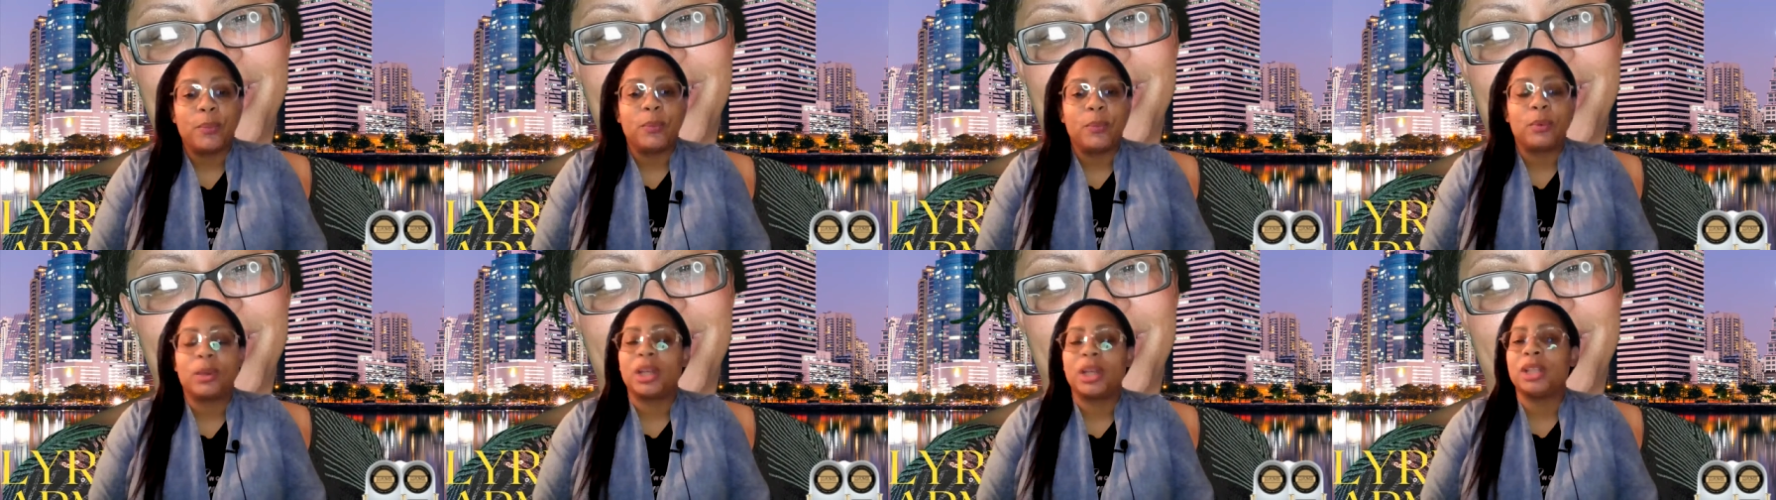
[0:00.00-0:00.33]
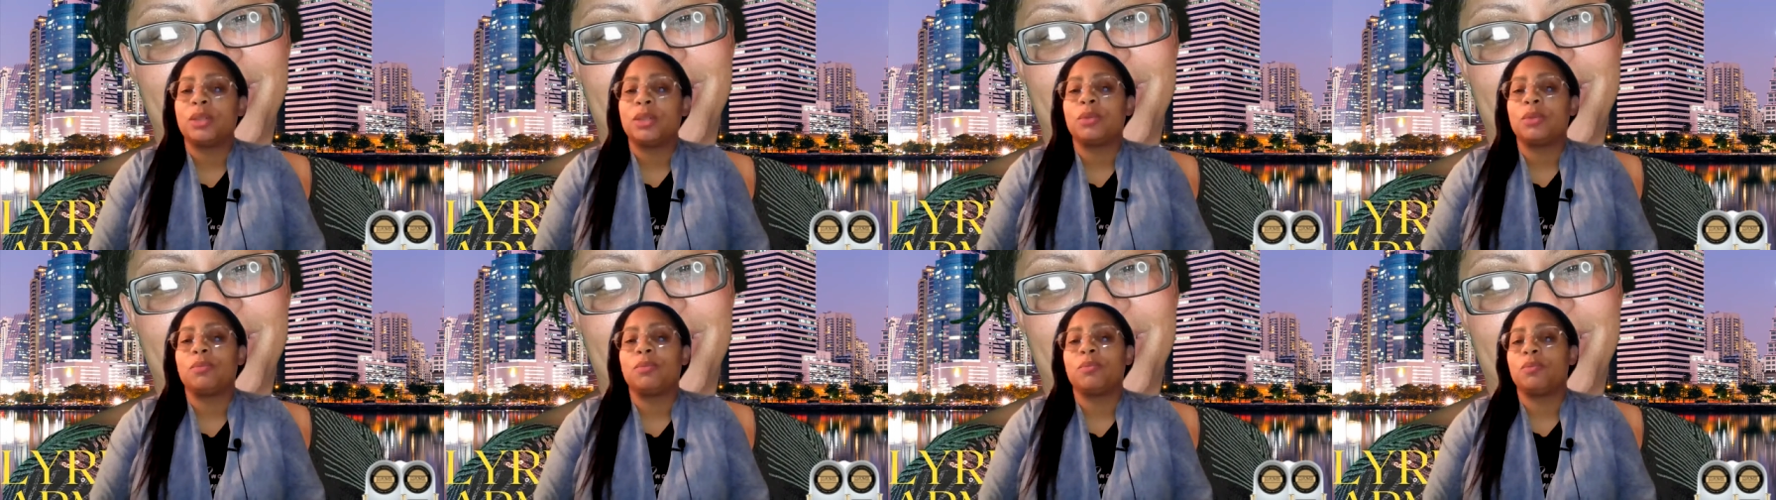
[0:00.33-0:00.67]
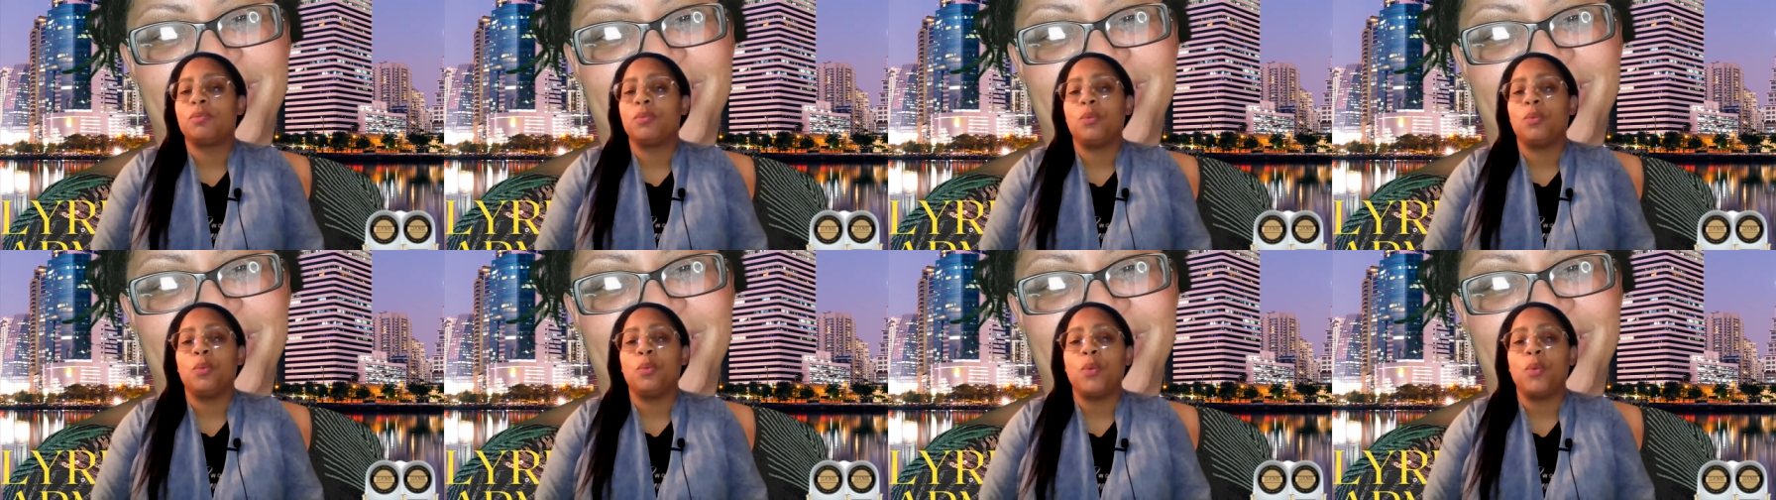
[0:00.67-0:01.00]
because
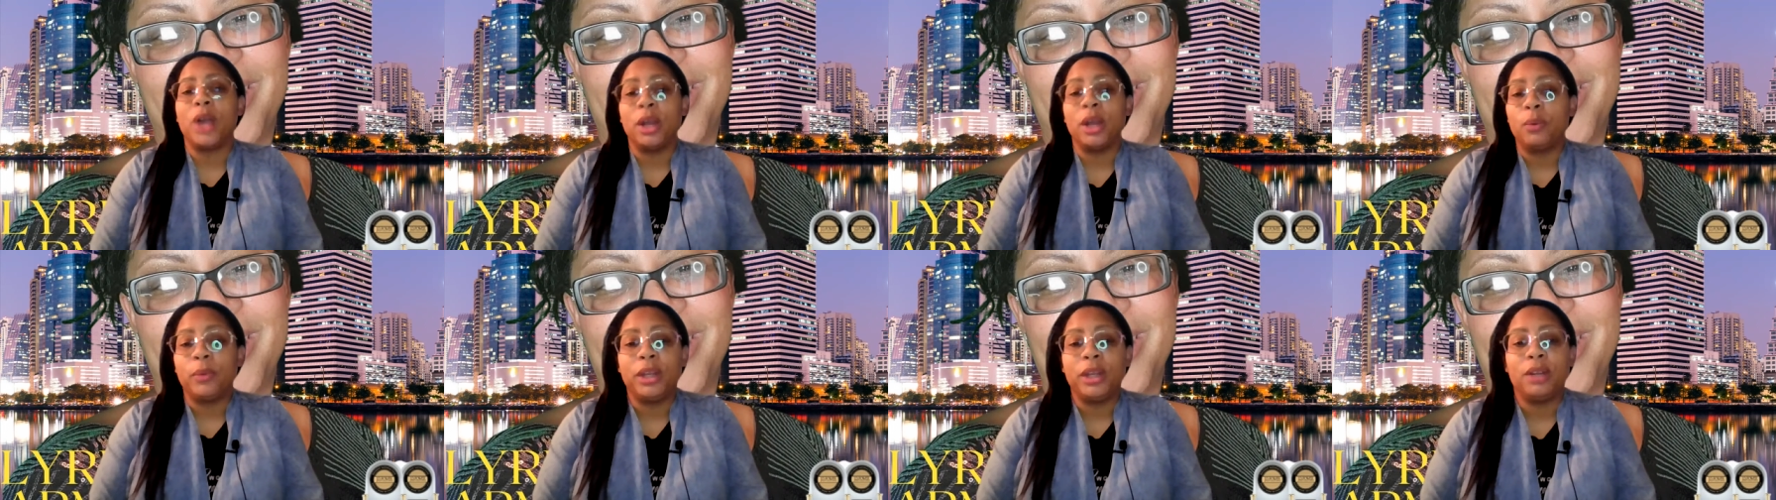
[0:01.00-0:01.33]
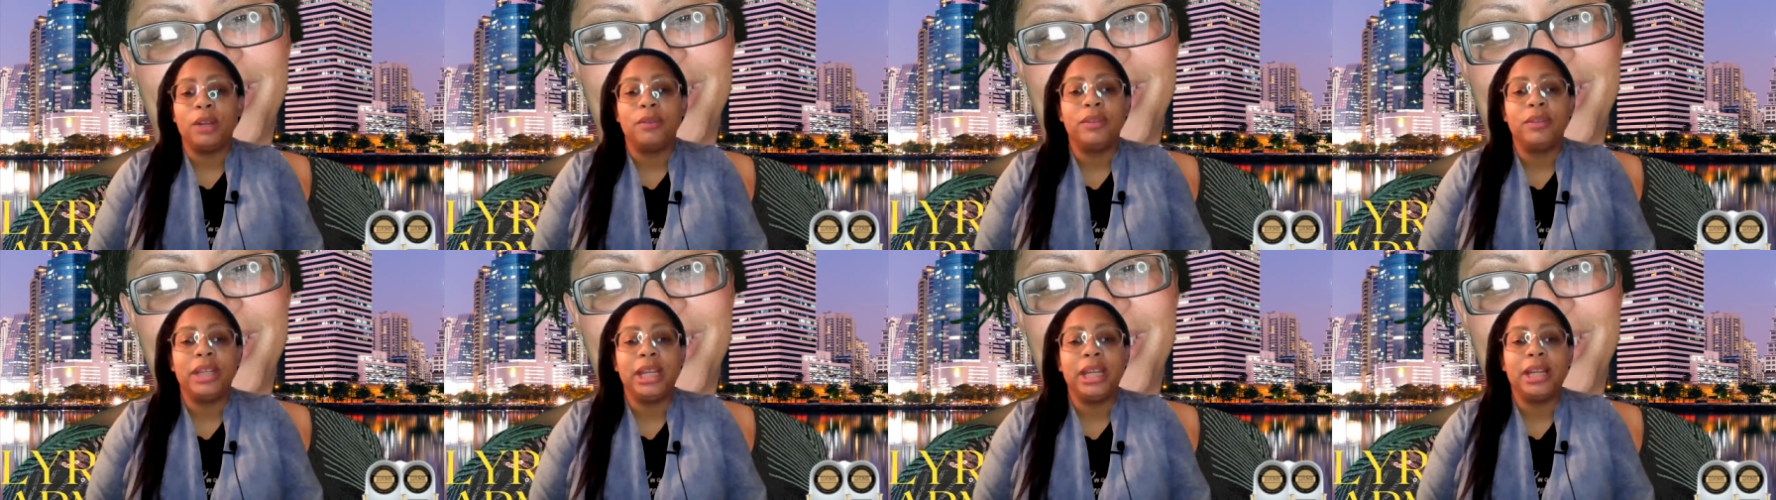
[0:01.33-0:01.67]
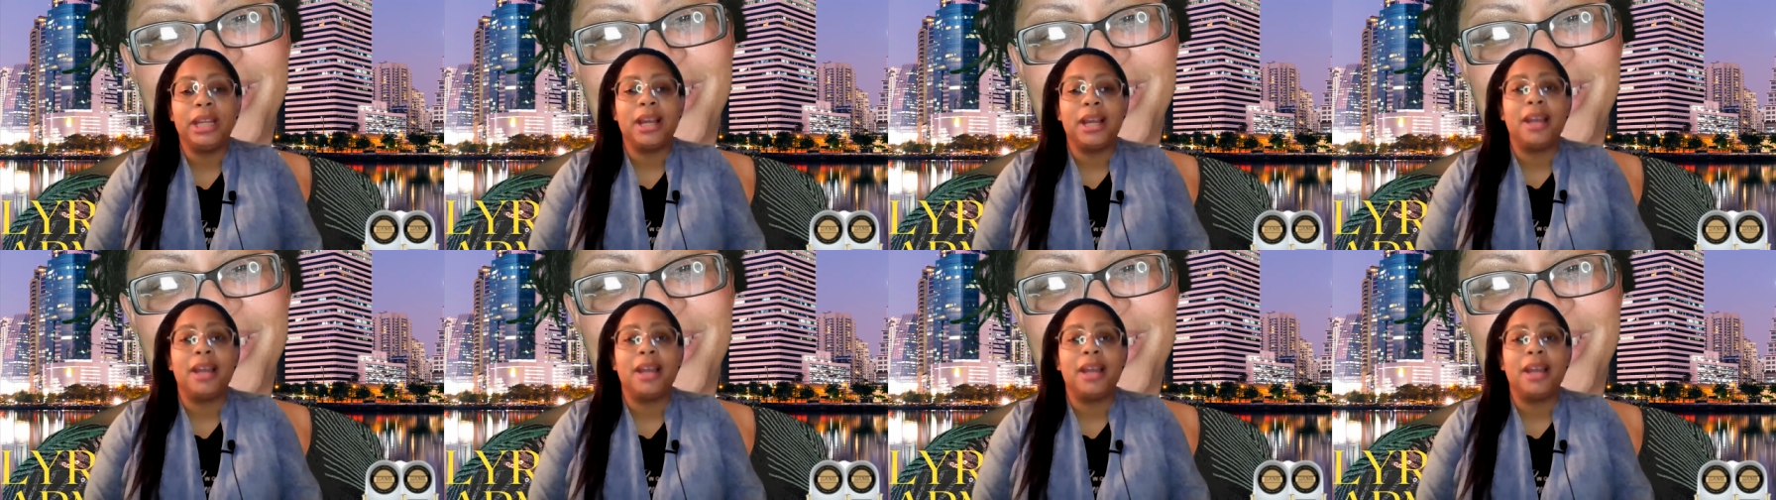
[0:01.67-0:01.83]
one, we don't need